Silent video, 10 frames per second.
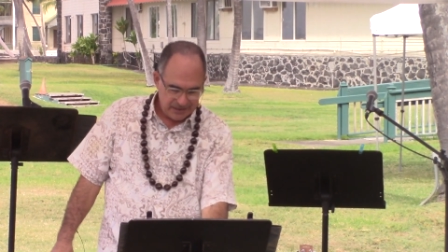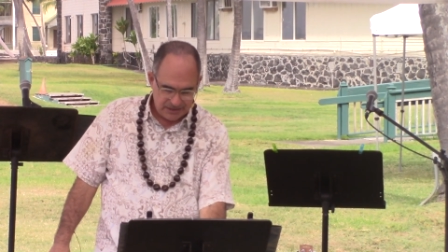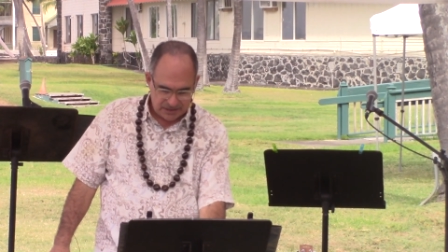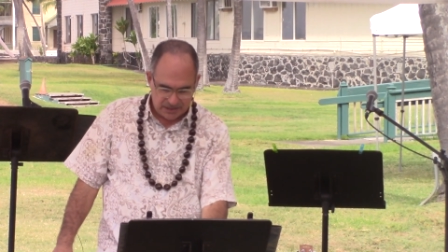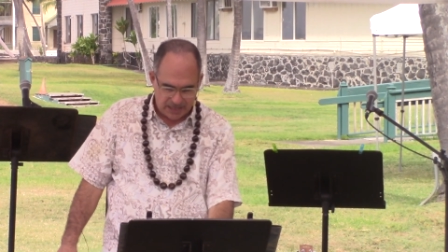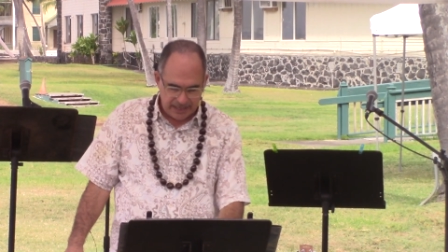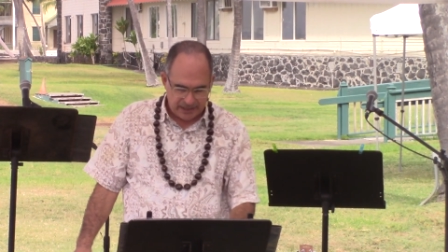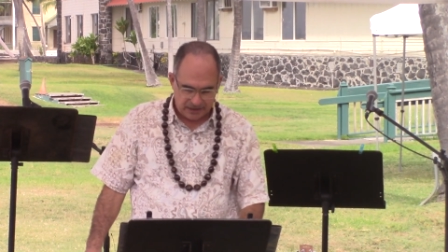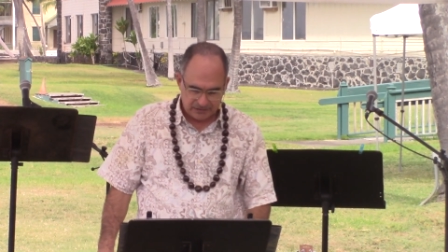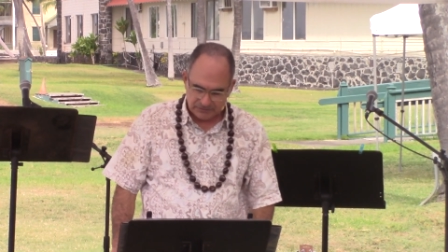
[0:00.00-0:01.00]
That's
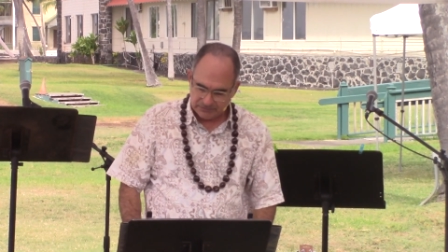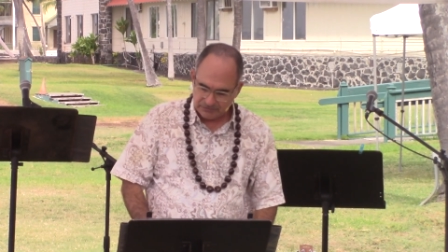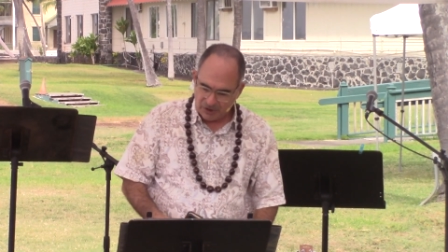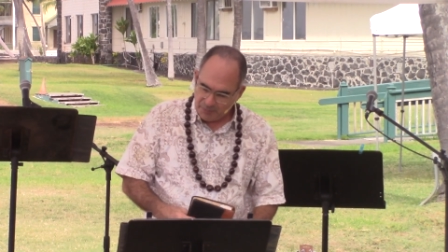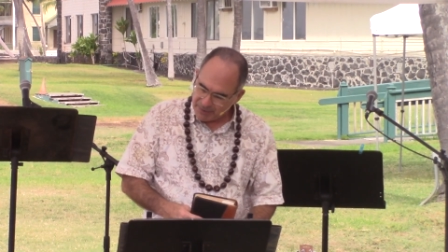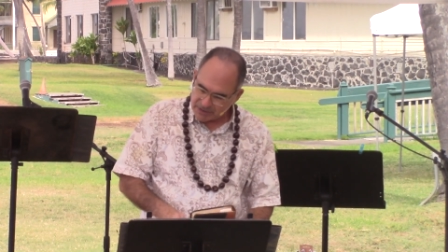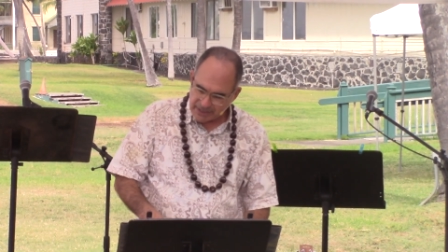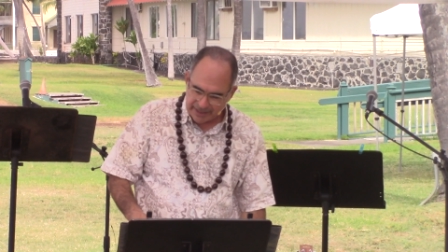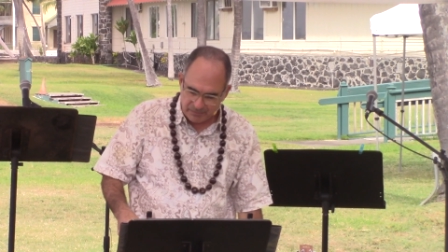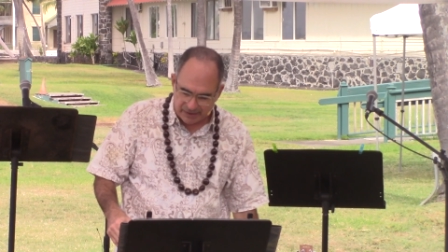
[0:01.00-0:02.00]
exciting. I hope you're
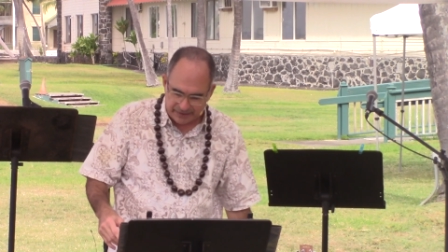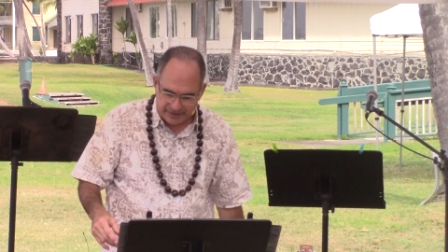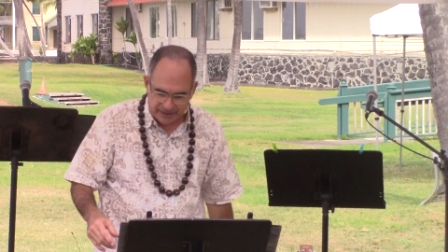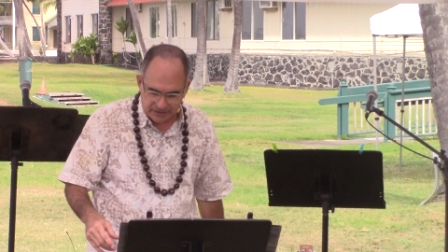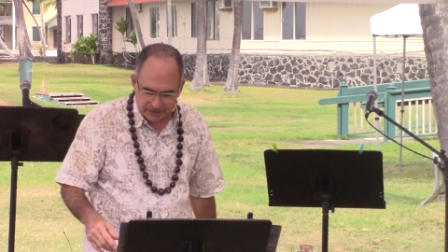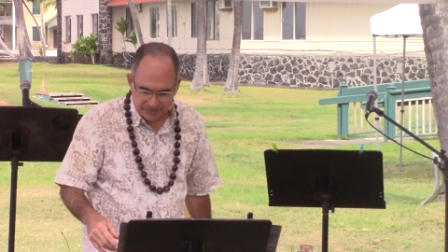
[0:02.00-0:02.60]
excited by that.